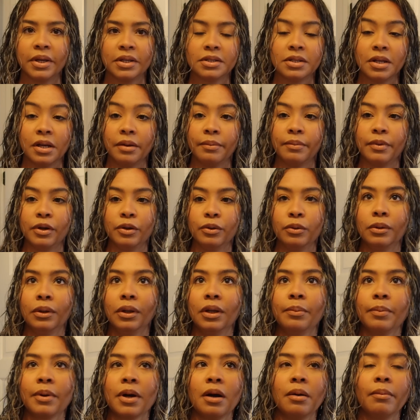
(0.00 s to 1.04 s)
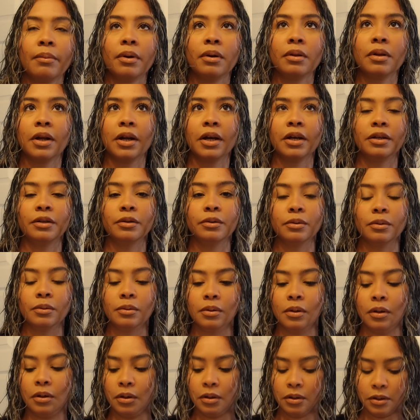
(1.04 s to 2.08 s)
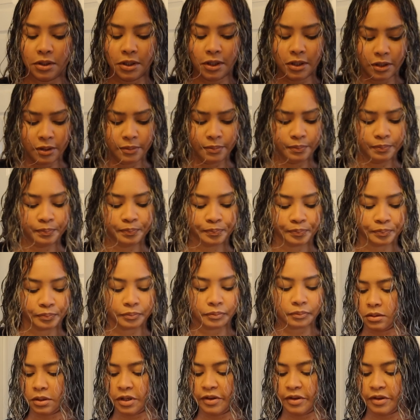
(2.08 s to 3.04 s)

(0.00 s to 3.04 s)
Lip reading: My same nude lip combo that I do all the time.